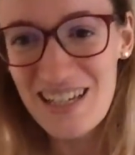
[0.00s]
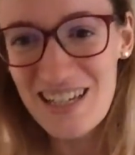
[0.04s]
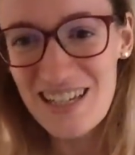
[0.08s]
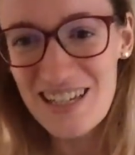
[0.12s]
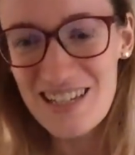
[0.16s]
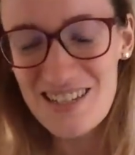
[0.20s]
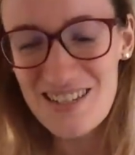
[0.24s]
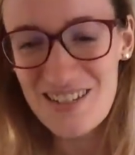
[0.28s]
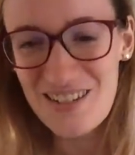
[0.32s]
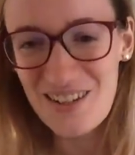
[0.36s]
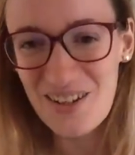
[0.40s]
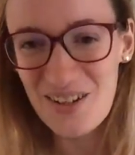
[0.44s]

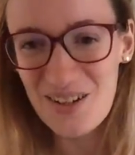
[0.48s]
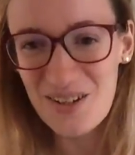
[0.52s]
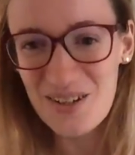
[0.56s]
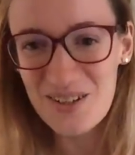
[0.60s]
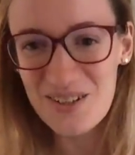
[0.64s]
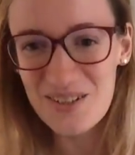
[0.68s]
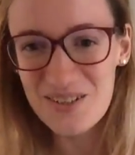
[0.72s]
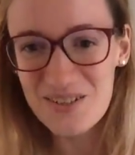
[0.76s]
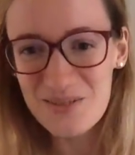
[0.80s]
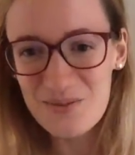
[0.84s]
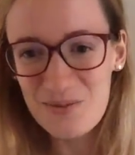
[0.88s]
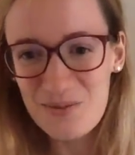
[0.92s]

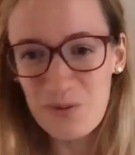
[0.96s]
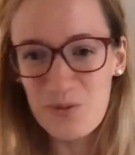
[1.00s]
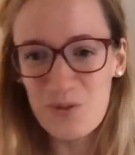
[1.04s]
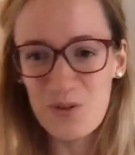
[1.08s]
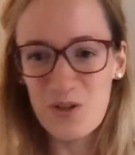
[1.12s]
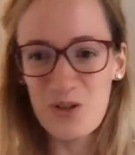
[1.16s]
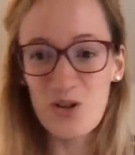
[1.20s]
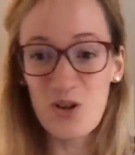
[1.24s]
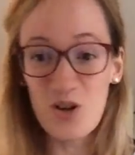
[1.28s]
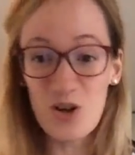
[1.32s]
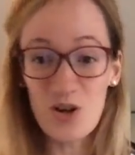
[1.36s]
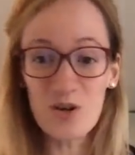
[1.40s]
So,
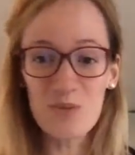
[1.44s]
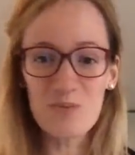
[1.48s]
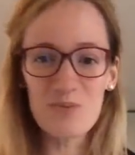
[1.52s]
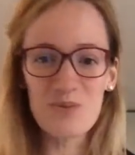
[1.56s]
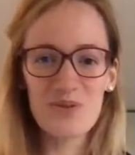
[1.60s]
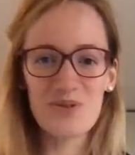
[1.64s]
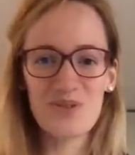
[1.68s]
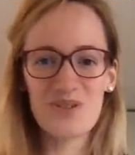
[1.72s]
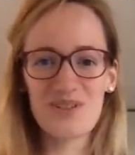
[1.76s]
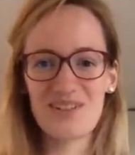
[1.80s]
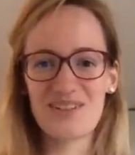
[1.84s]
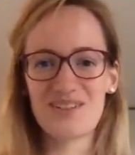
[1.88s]
Rob
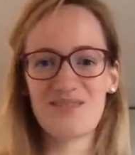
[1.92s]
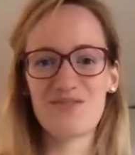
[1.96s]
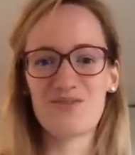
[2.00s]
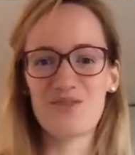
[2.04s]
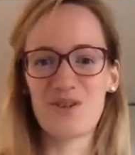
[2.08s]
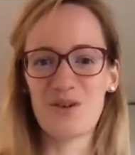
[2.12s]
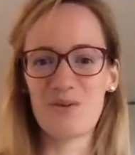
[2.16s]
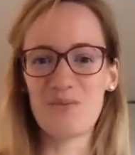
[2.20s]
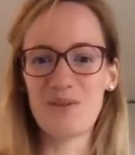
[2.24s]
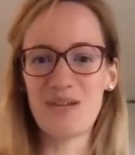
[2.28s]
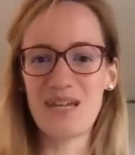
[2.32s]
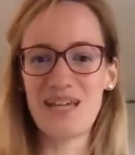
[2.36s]

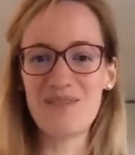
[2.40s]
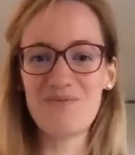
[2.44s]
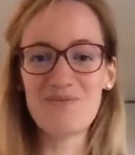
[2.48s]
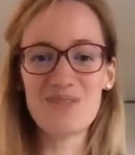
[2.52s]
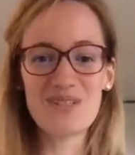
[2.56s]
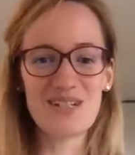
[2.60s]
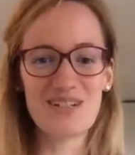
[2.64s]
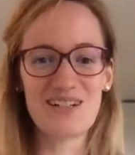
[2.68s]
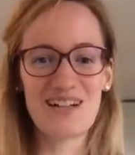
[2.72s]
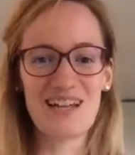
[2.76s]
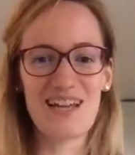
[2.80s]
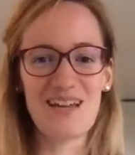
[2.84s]
from
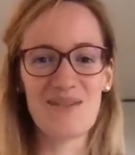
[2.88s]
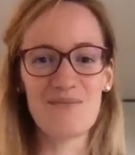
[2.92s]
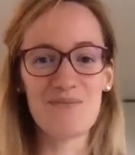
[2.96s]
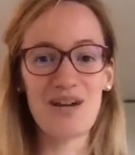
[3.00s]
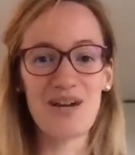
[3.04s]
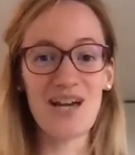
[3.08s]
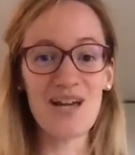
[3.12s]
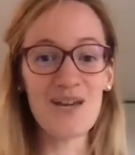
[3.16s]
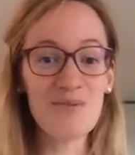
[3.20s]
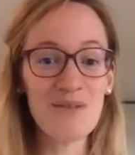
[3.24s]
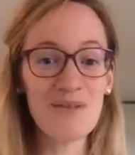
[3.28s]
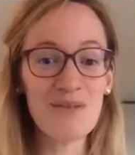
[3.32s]
Amsterdam.
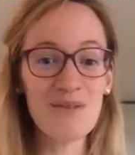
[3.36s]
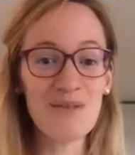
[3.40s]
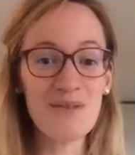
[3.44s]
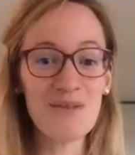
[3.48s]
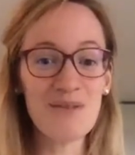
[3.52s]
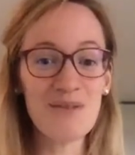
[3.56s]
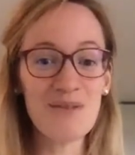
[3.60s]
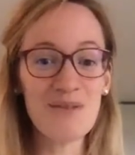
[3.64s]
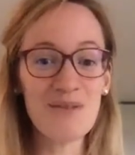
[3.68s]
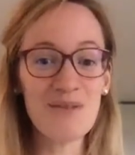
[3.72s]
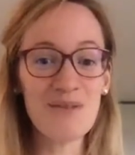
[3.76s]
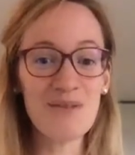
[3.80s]
I'm
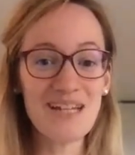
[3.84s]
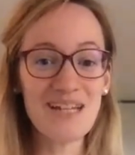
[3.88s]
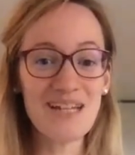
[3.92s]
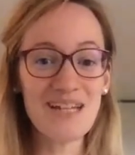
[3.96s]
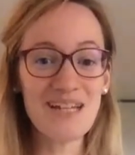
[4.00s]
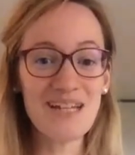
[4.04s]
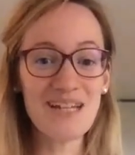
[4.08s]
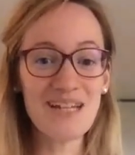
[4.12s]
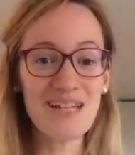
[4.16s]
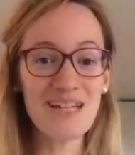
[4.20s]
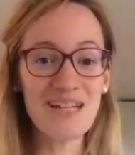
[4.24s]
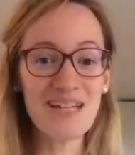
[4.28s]
actually
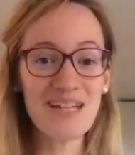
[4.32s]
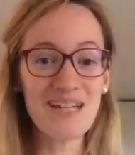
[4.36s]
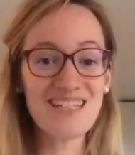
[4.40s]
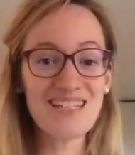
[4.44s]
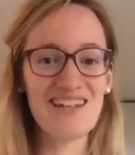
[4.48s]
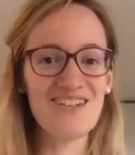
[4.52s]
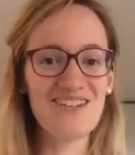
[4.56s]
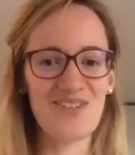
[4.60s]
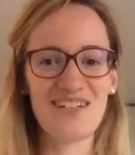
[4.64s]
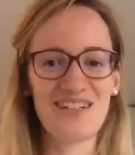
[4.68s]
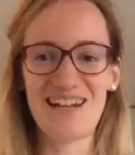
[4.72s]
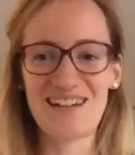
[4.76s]
also
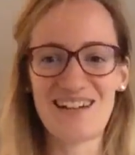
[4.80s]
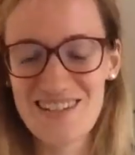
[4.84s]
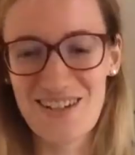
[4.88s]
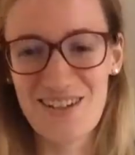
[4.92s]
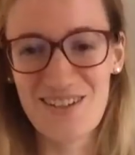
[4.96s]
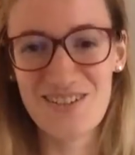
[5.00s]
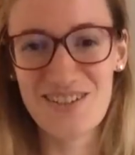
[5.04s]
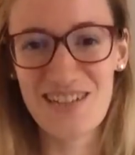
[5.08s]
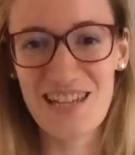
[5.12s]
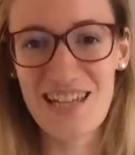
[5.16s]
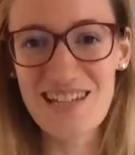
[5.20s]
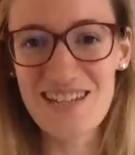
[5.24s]
from the
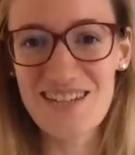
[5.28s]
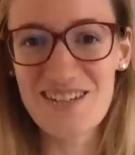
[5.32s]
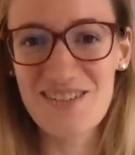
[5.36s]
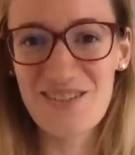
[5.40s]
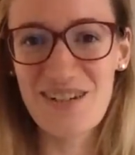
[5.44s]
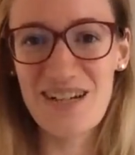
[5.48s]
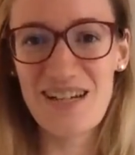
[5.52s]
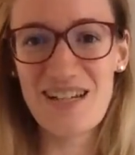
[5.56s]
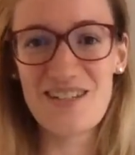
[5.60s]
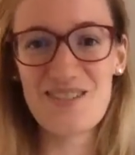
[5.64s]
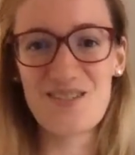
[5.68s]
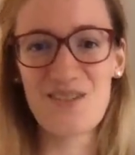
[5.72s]
Netherlands. So,
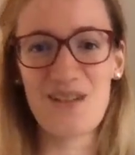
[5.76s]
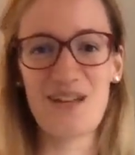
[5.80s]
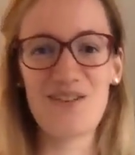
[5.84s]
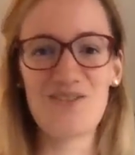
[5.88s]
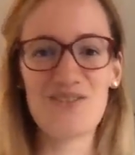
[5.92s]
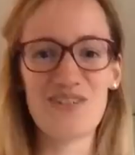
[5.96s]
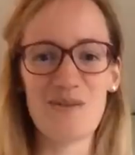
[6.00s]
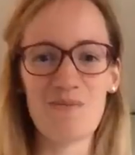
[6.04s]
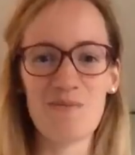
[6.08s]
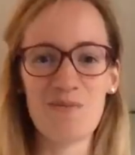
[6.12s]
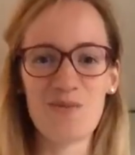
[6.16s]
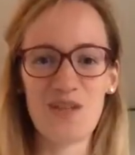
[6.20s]
that's
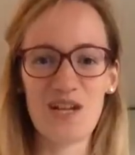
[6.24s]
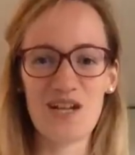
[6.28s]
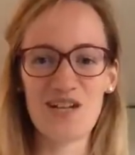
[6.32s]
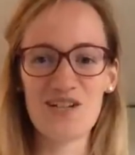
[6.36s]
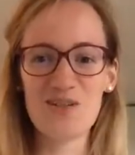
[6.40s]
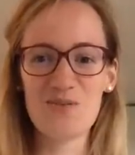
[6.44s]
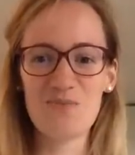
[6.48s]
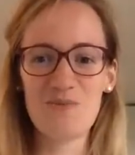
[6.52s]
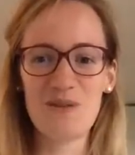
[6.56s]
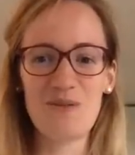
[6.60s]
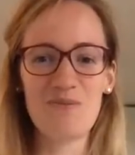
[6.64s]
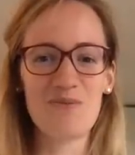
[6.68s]
great to have
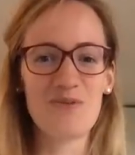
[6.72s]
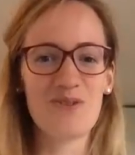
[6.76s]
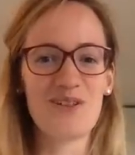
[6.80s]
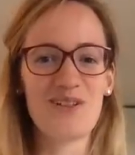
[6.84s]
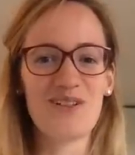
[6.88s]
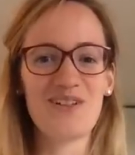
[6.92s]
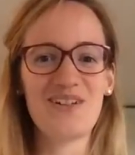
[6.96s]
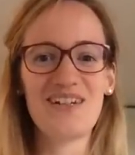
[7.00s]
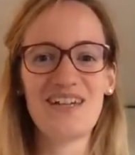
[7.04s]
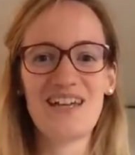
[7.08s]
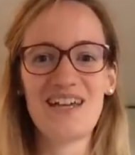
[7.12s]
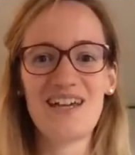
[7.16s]
some Dutch
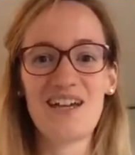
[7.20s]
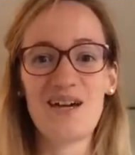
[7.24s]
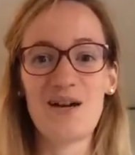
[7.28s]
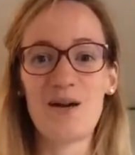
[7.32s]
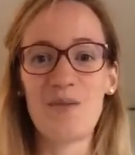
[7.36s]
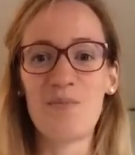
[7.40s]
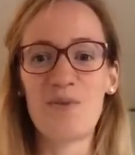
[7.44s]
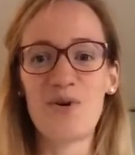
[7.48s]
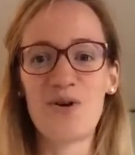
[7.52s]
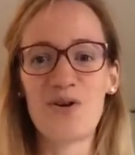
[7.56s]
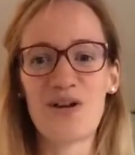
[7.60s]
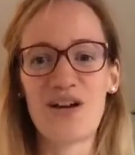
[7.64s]
people
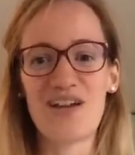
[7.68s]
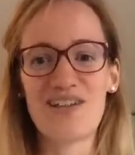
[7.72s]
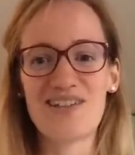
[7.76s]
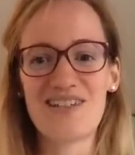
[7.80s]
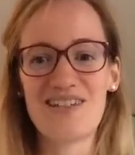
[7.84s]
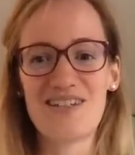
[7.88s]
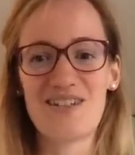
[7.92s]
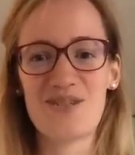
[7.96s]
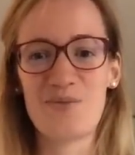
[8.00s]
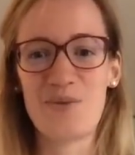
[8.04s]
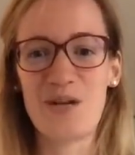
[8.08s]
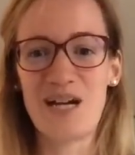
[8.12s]

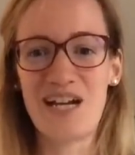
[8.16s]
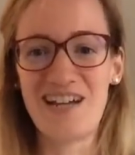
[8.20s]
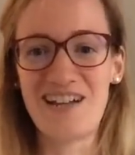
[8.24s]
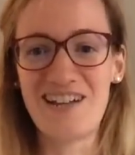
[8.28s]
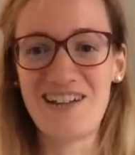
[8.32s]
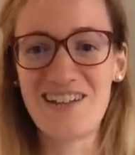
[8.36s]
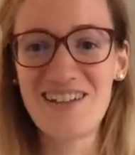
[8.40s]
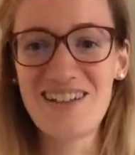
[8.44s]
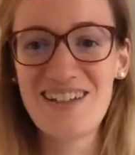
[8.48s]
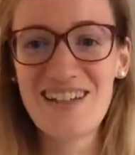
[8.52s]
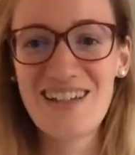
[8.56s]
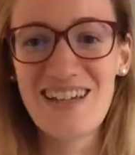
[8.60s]
among us as
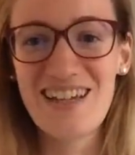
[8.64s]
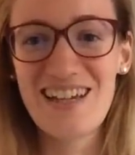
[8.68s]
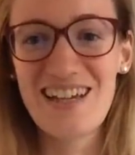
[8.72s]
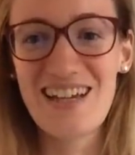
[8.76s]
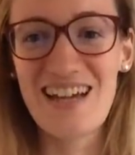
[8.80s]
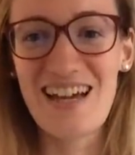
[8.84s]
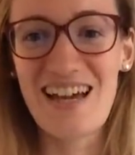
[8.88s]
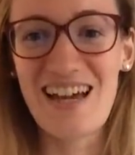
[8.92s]
well.